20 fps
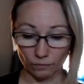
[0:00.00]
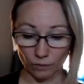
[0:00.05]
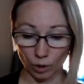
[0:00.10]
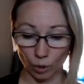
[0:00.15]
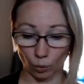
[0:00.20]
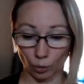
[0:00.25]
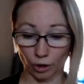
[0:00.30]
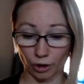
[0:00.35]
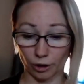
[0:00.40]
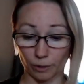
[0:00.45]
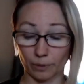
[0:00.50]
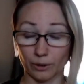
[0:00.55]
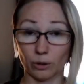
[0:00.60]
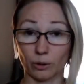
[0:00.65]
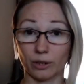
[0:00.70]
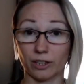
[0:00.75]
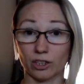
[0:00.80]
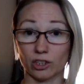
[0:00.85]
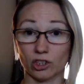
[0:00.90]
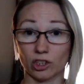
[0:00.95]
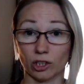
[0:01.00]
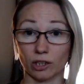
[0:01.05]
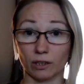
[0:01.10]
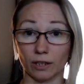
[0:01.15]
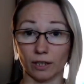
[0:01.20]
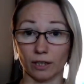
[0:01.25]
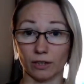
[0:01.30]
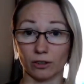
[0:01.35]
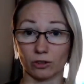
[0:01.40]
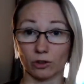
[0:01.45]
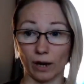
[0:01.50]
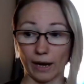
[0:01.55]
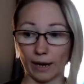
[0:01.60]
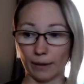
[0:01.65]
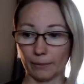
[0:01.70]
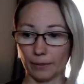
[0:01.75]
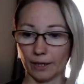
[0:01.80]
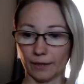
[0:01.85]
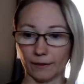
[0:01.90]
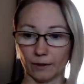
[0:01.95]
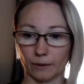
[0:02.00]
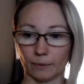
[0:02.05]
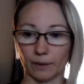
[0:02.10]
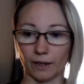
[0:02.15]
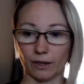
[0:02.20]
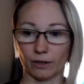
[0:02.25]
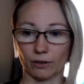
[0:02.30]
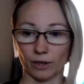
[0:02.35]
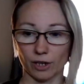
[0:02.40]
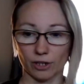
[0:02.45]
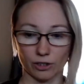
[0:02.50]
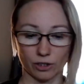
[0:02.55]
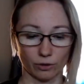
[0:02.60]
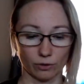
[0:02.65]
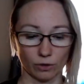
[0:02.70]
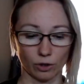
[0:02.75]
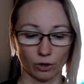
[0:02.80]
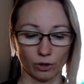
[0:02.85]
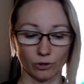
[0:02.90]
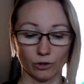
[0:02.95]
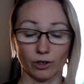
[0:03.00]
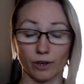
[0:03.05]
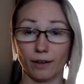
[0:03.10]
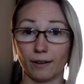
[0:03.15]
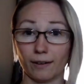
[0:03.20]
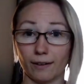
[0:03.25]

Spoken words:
we're going to be doing the chili. So I'm right there by the crescent rolls.